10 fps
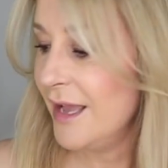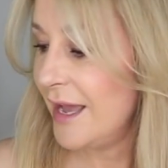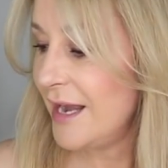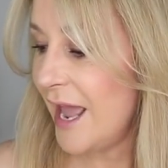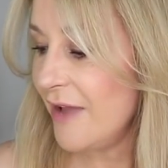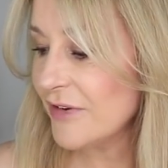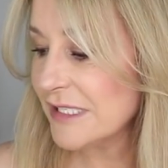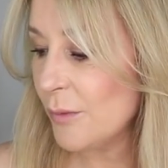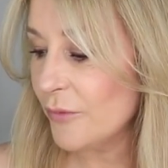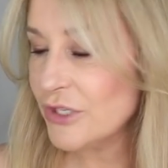And every
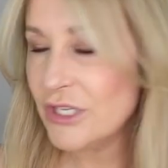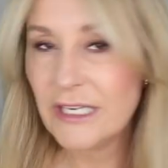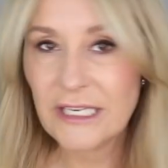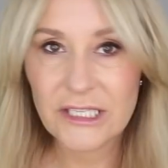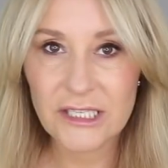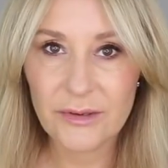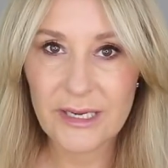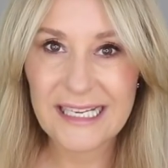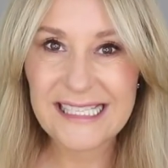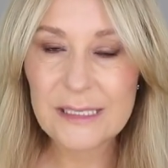so often you need to do
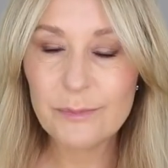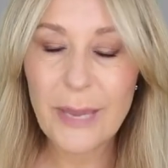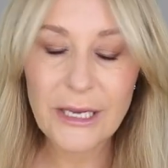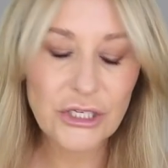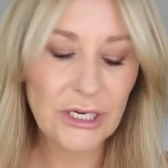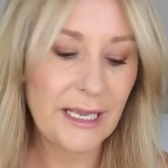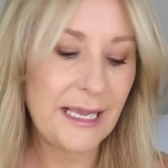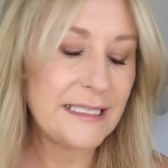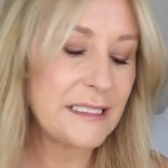it, especially